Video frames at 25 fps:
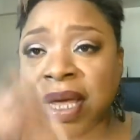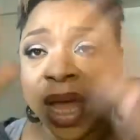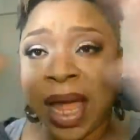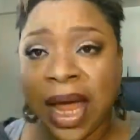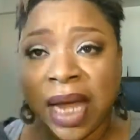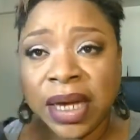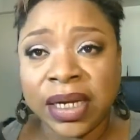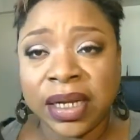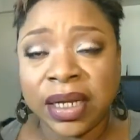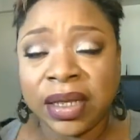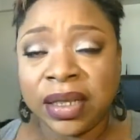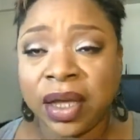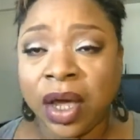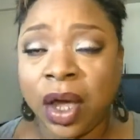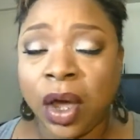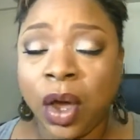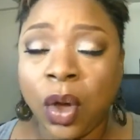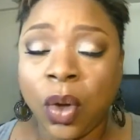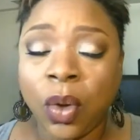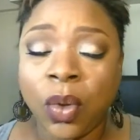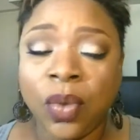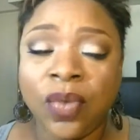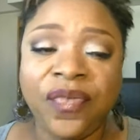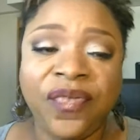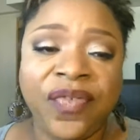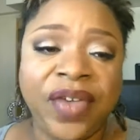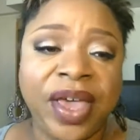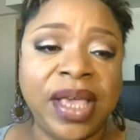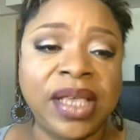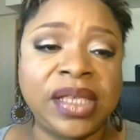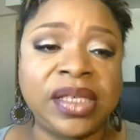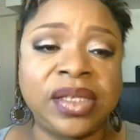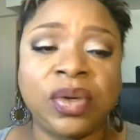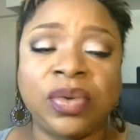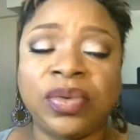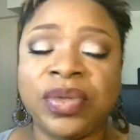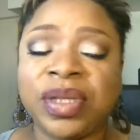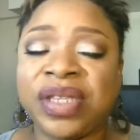I did the whole face,
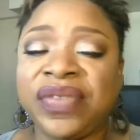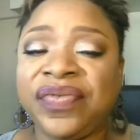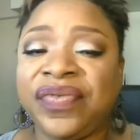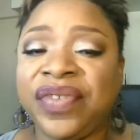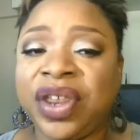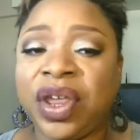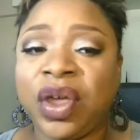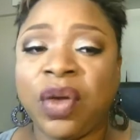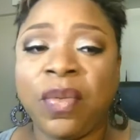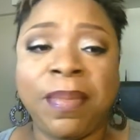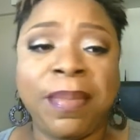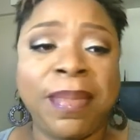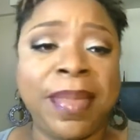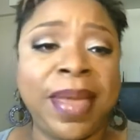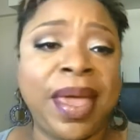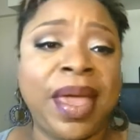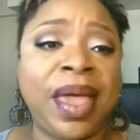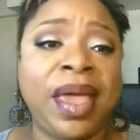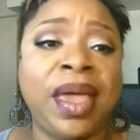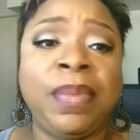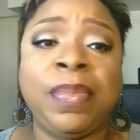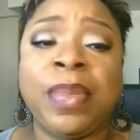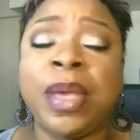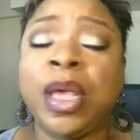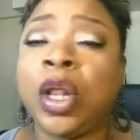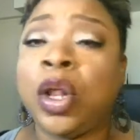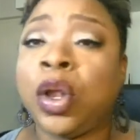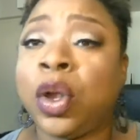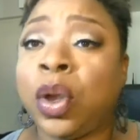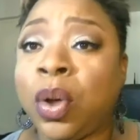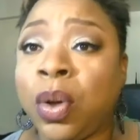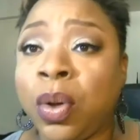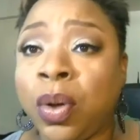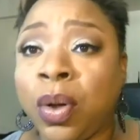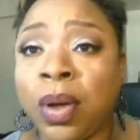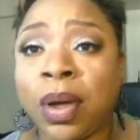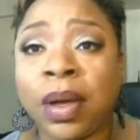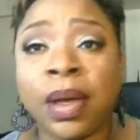so this video may be
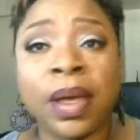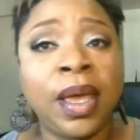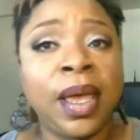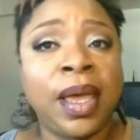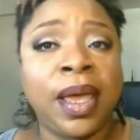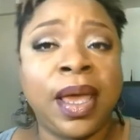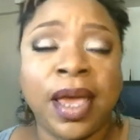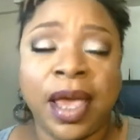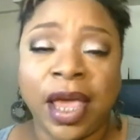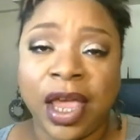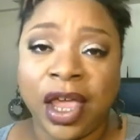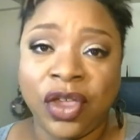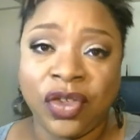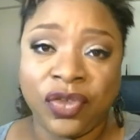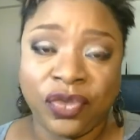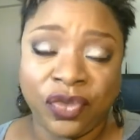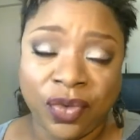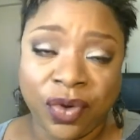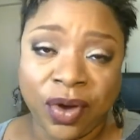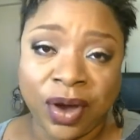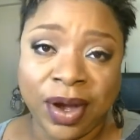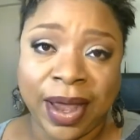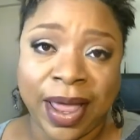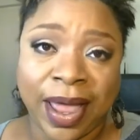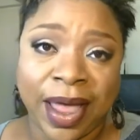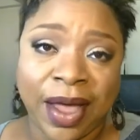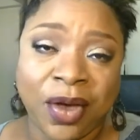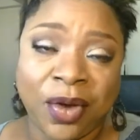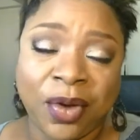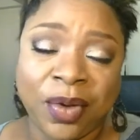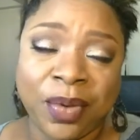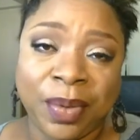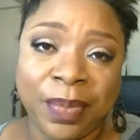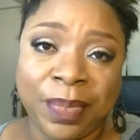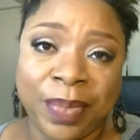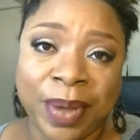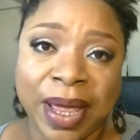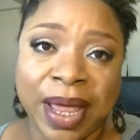long and drawn
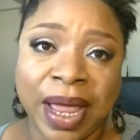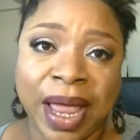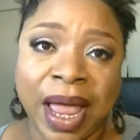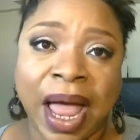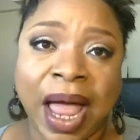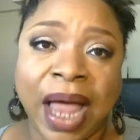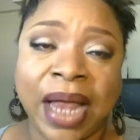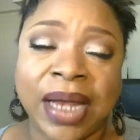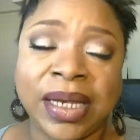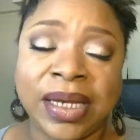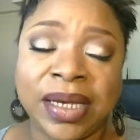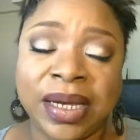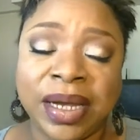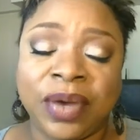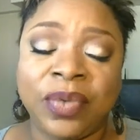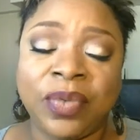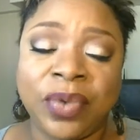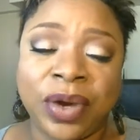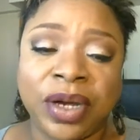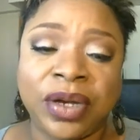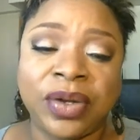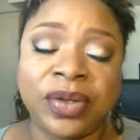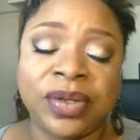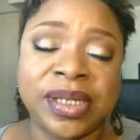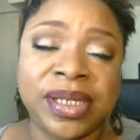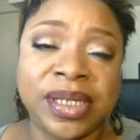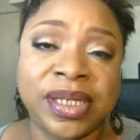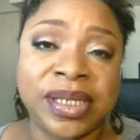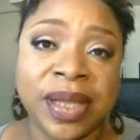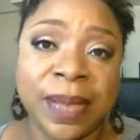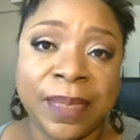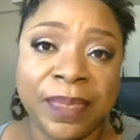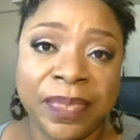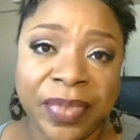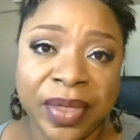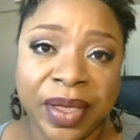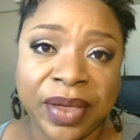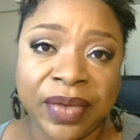out, but I did want to do
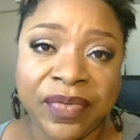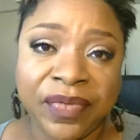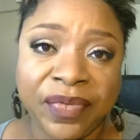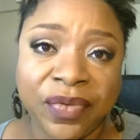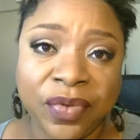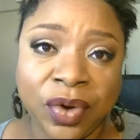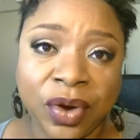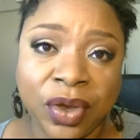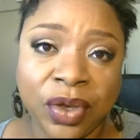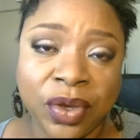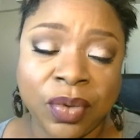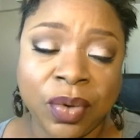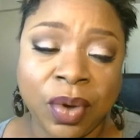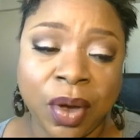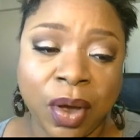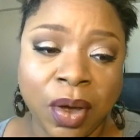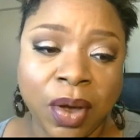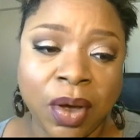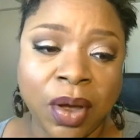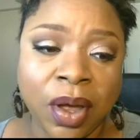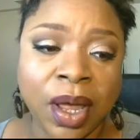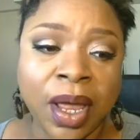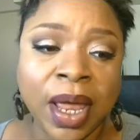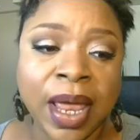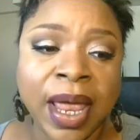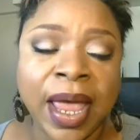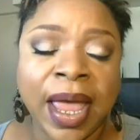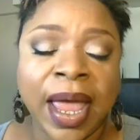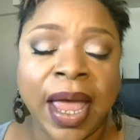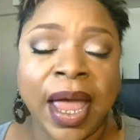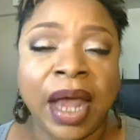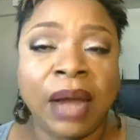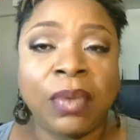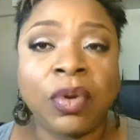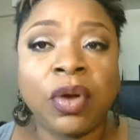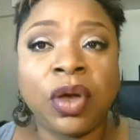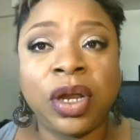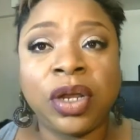something for you all,
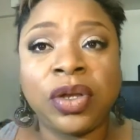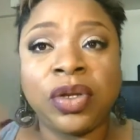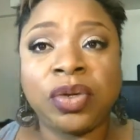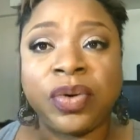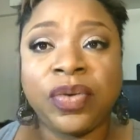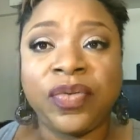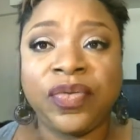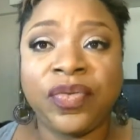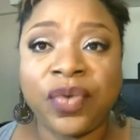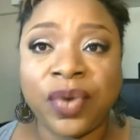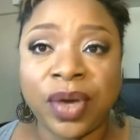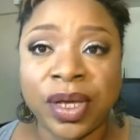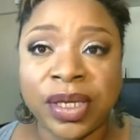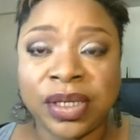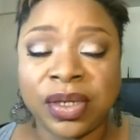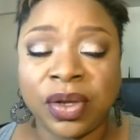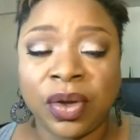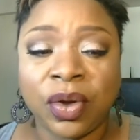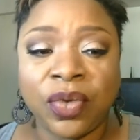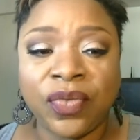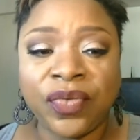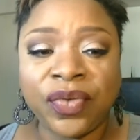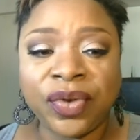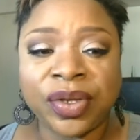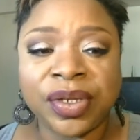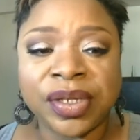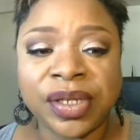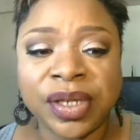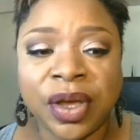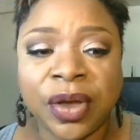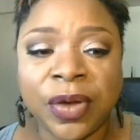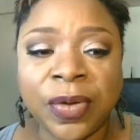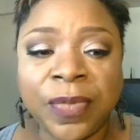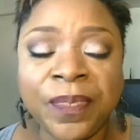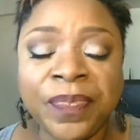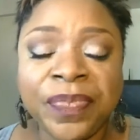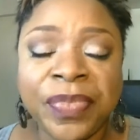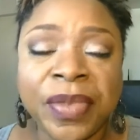and I'm going to do a voiceover.
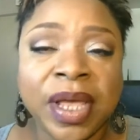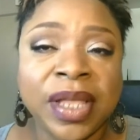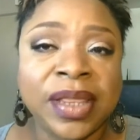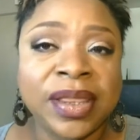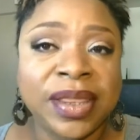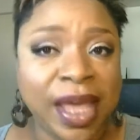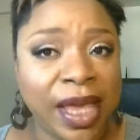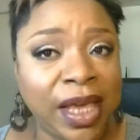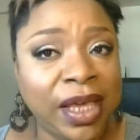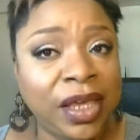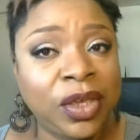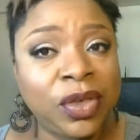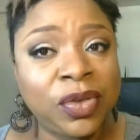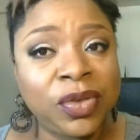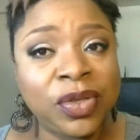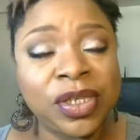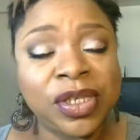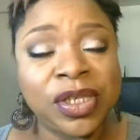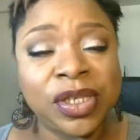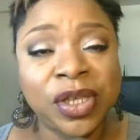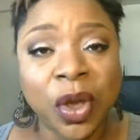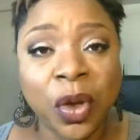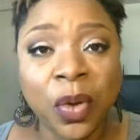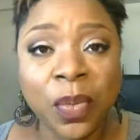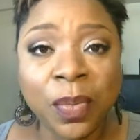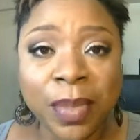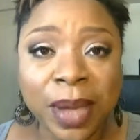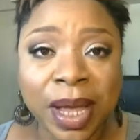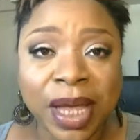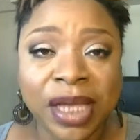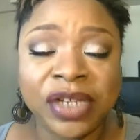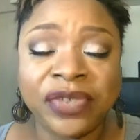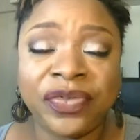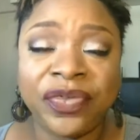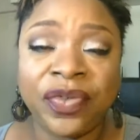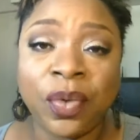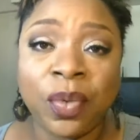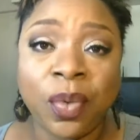So thank you so
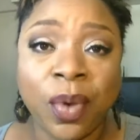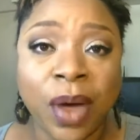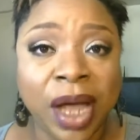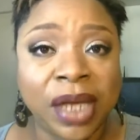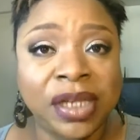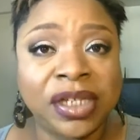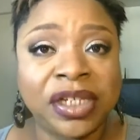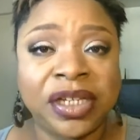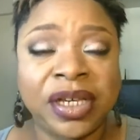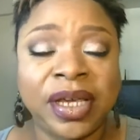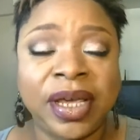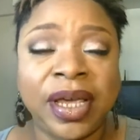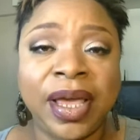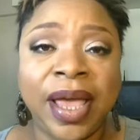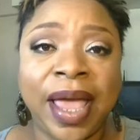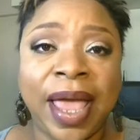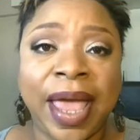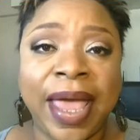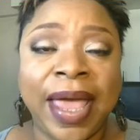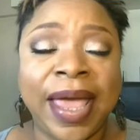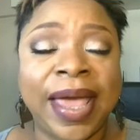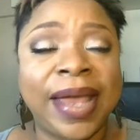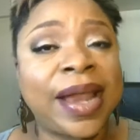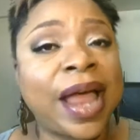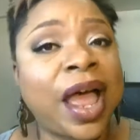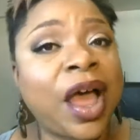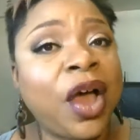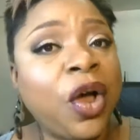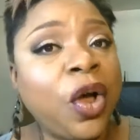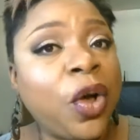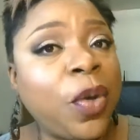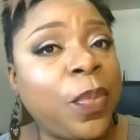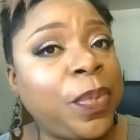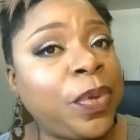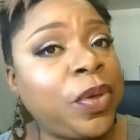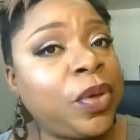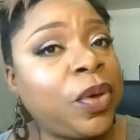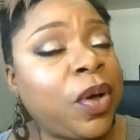much for watching, and I
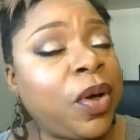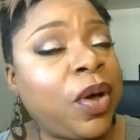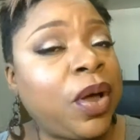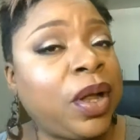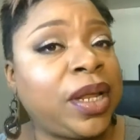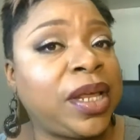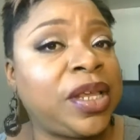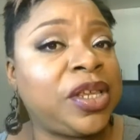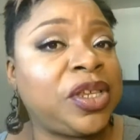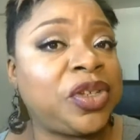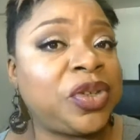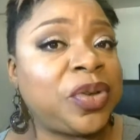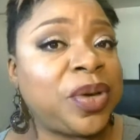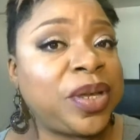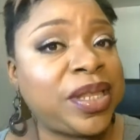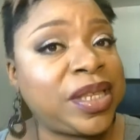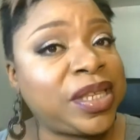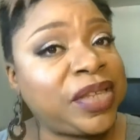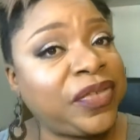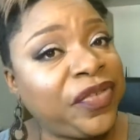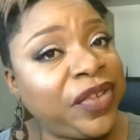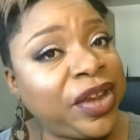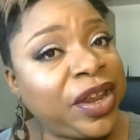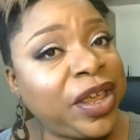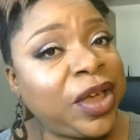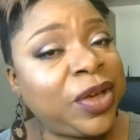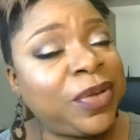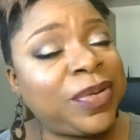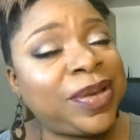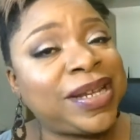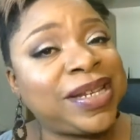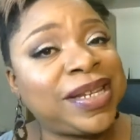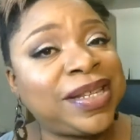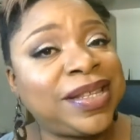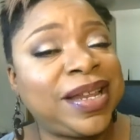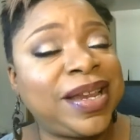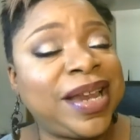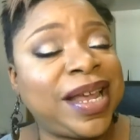hope you all enjoy this video.
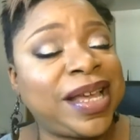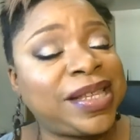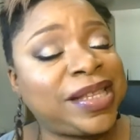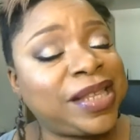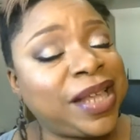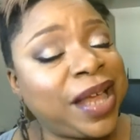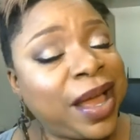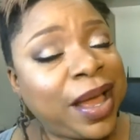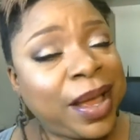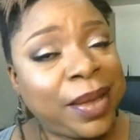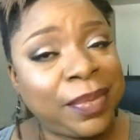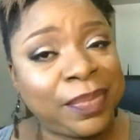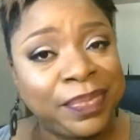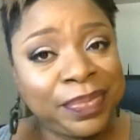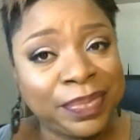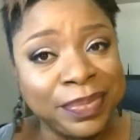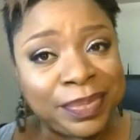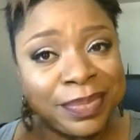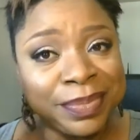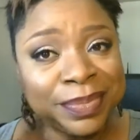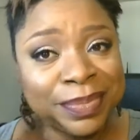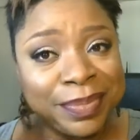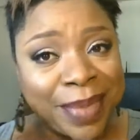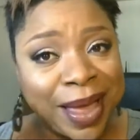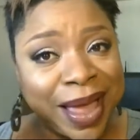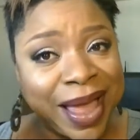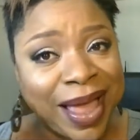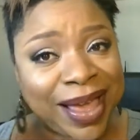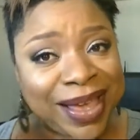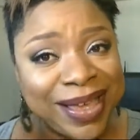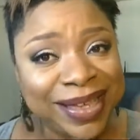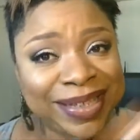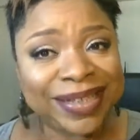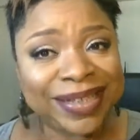Until the next time, bye.